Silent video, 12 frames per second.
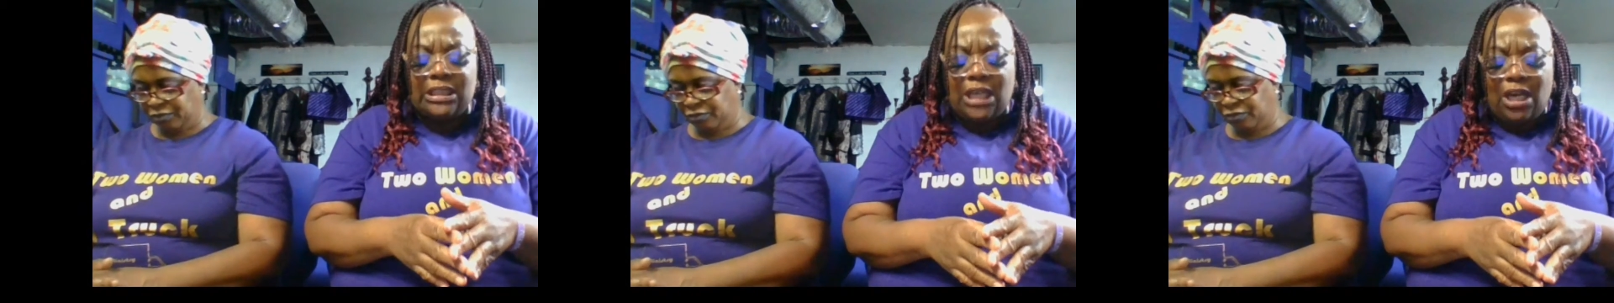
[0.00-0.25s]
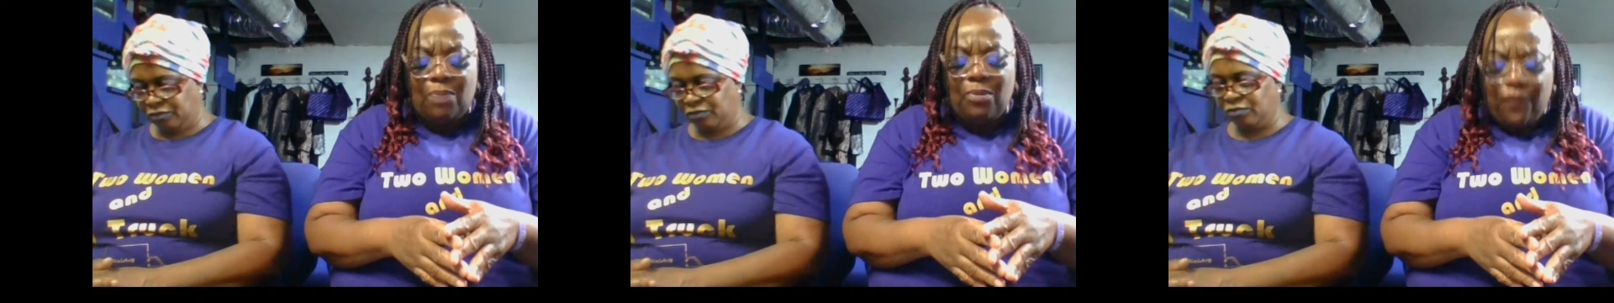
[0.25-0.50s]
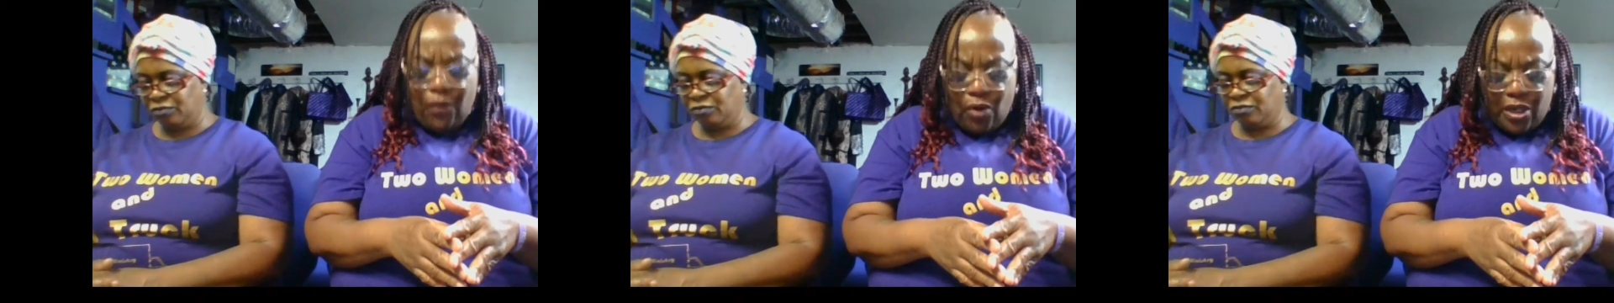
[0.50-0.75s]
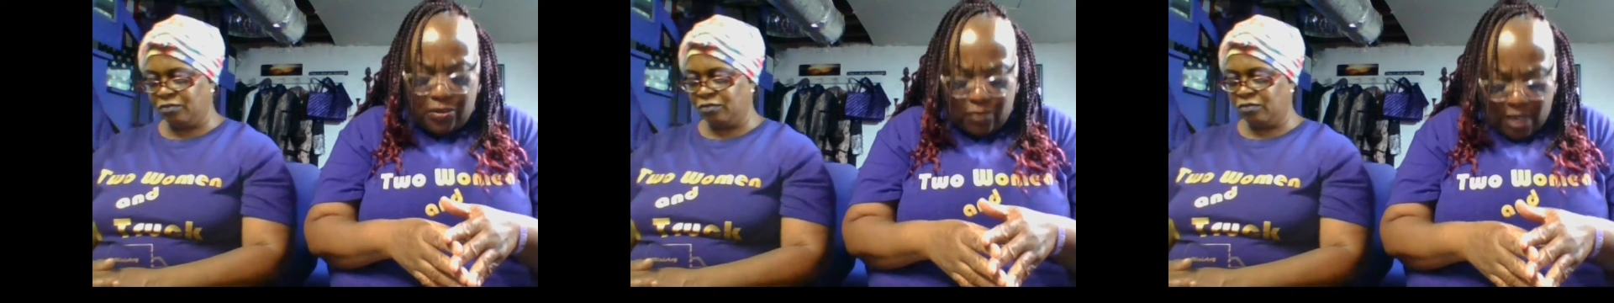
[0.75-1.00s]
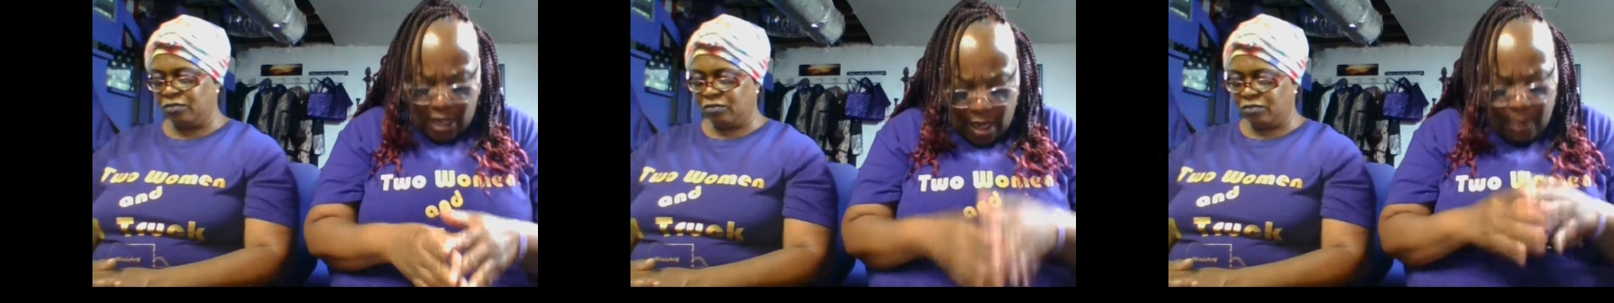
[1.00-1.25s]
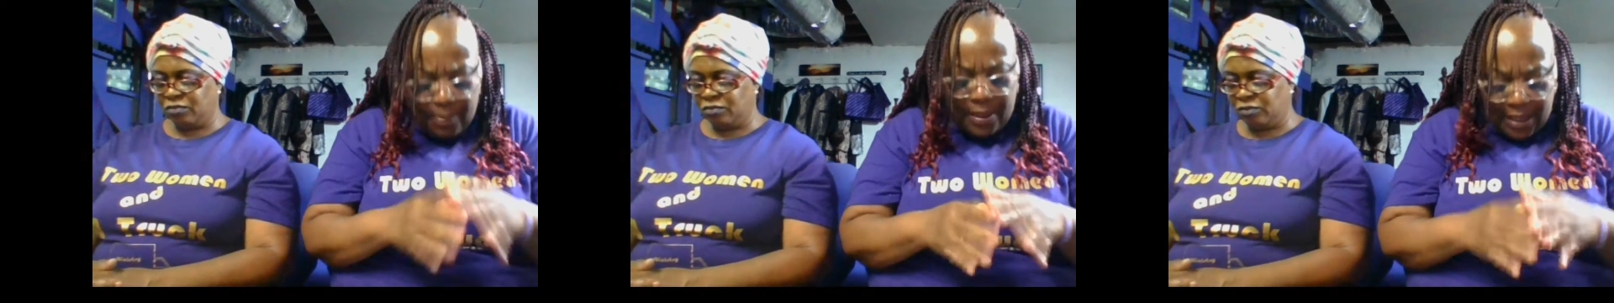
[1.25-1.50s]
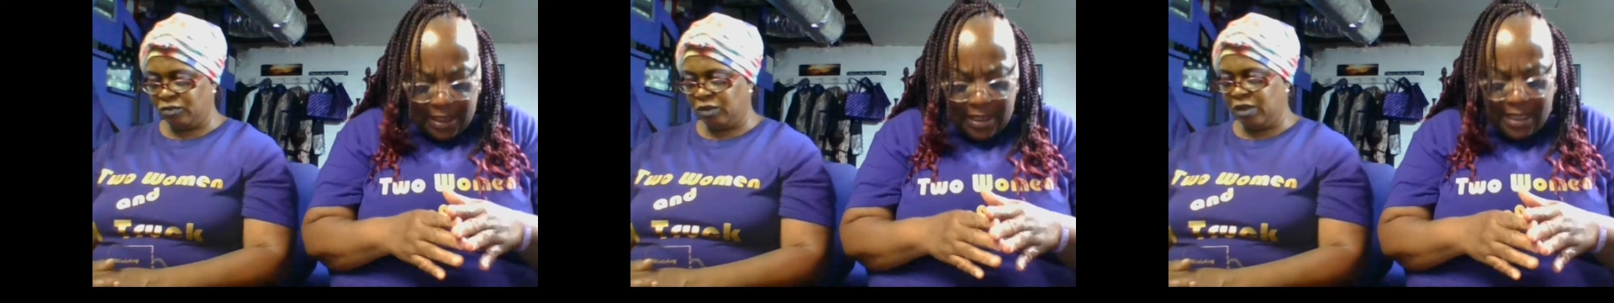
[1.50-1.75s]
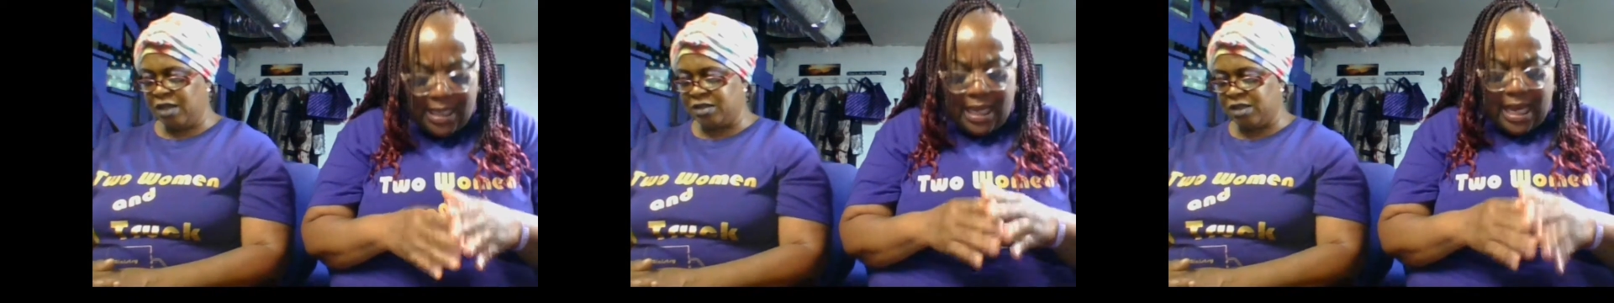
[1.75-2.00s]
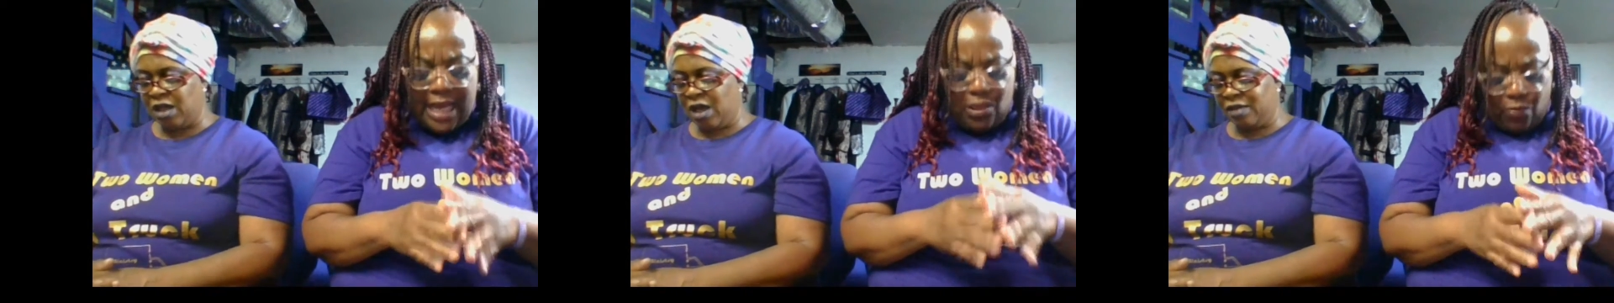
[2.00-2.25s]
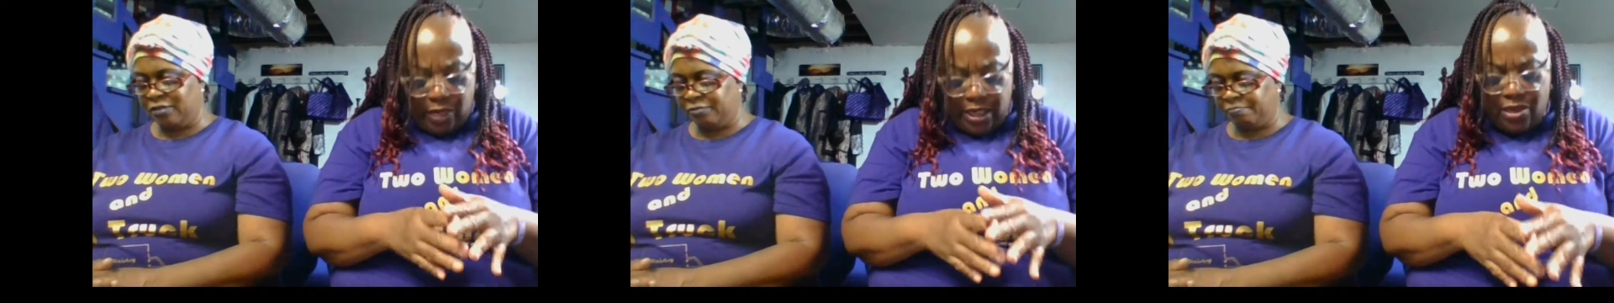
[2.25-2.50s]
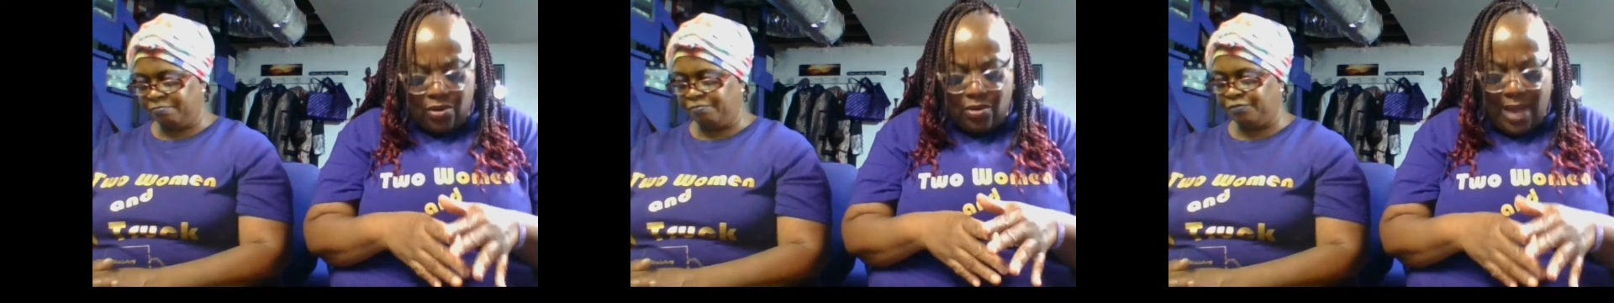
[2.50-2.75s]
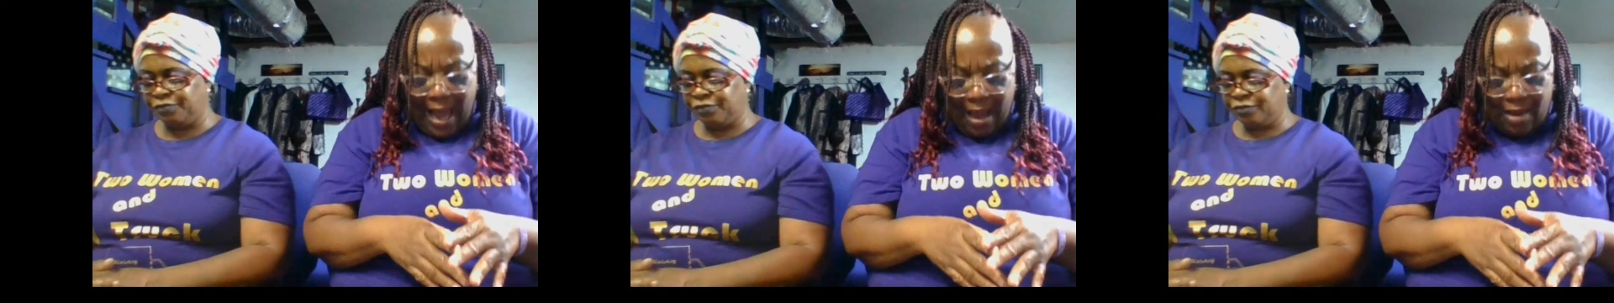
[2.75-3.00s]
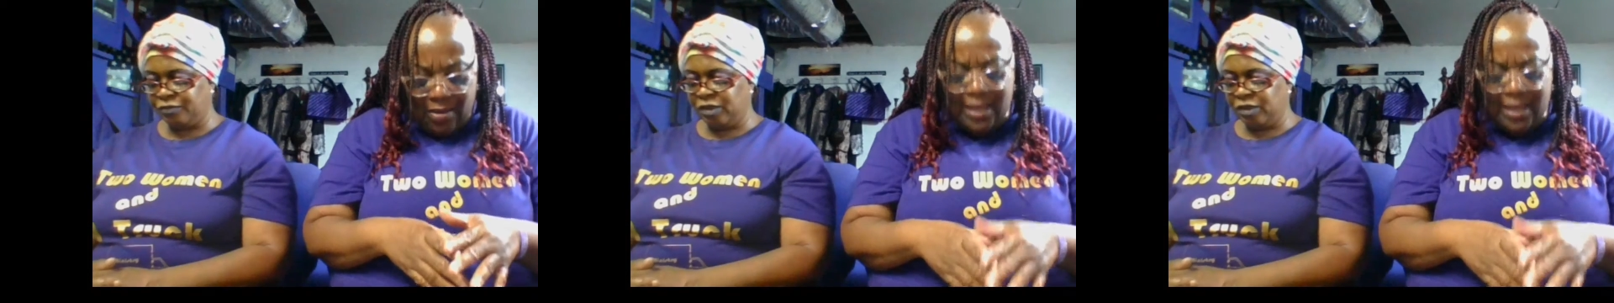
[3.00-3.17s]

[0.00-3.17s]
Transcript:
Speaker 1: to come before you humbly as we know how.